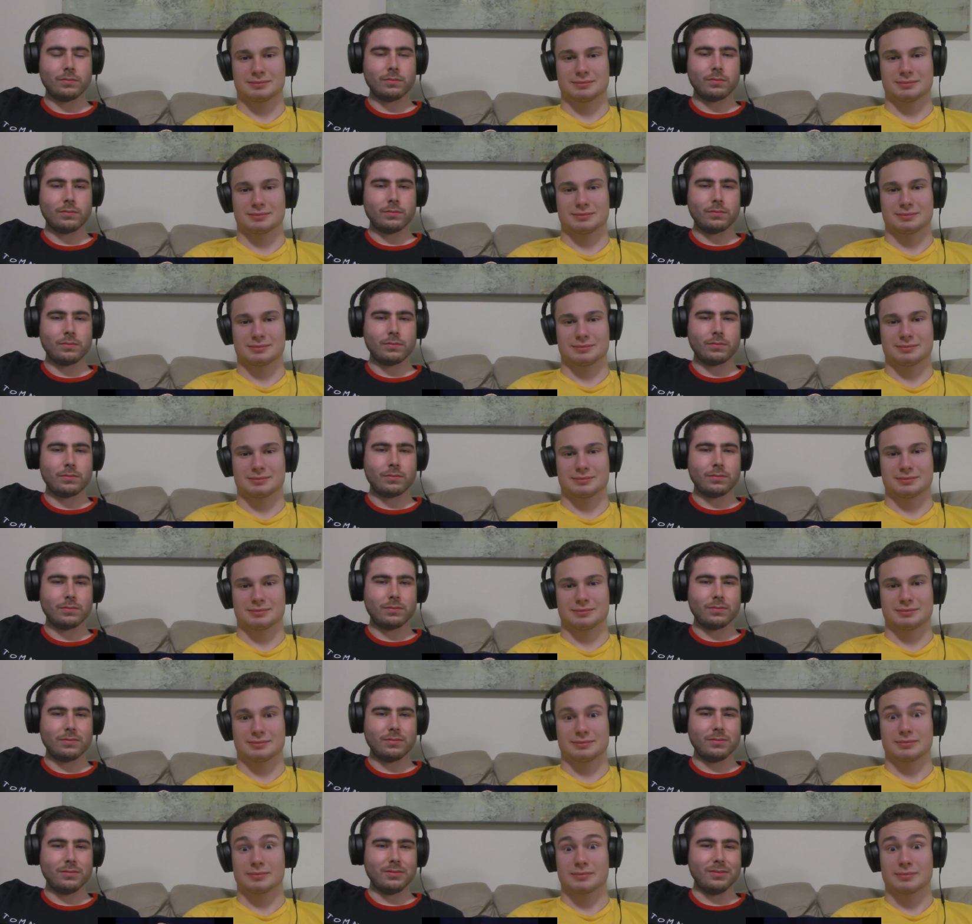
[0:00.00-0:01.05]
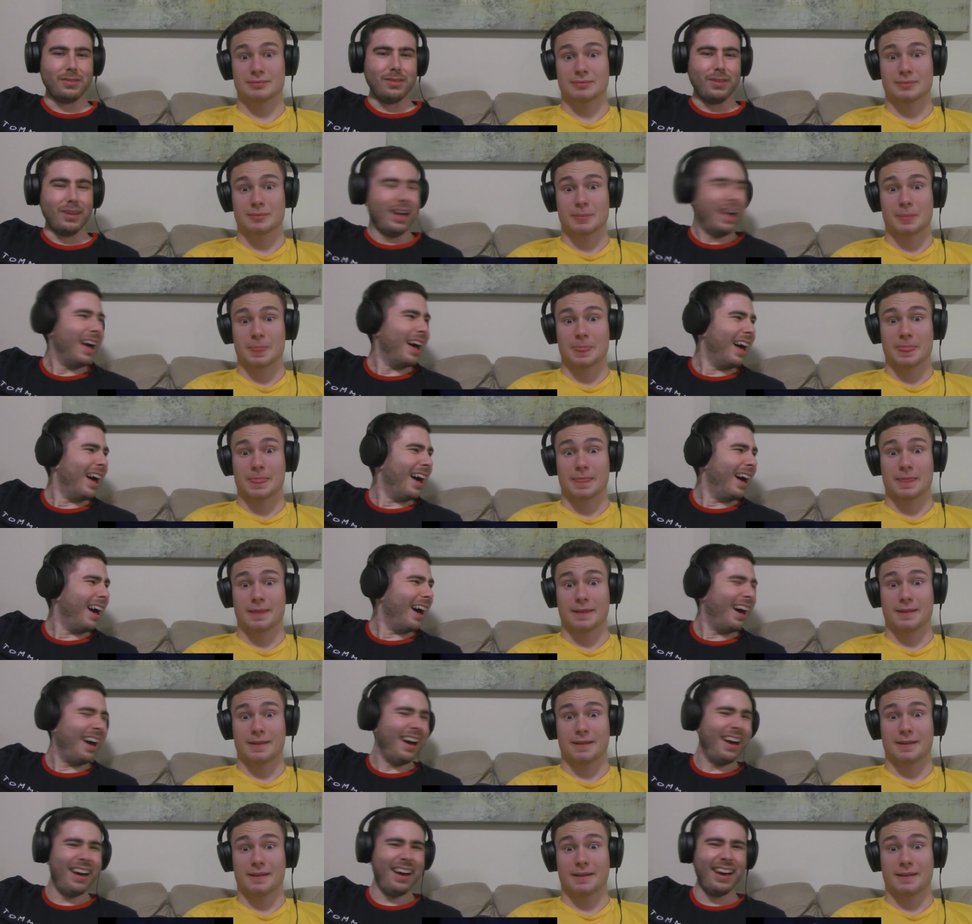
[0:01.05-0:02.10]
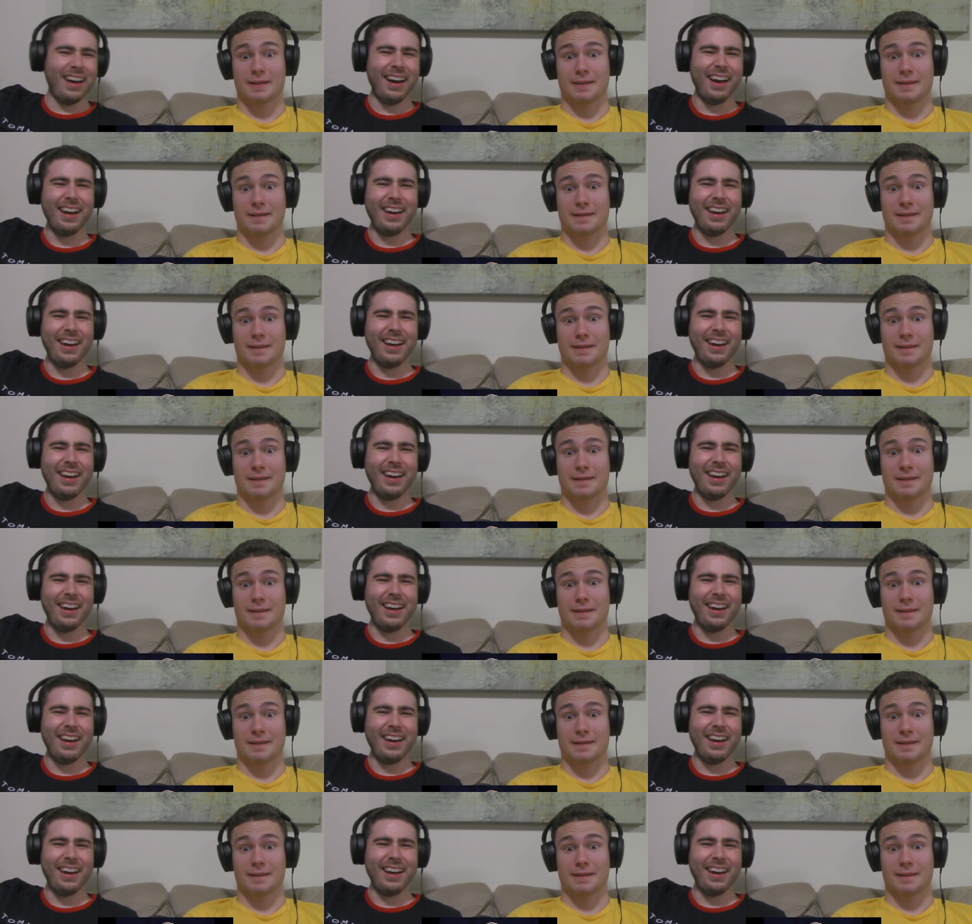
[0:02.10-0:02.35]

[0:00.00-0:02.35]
Nothing is said.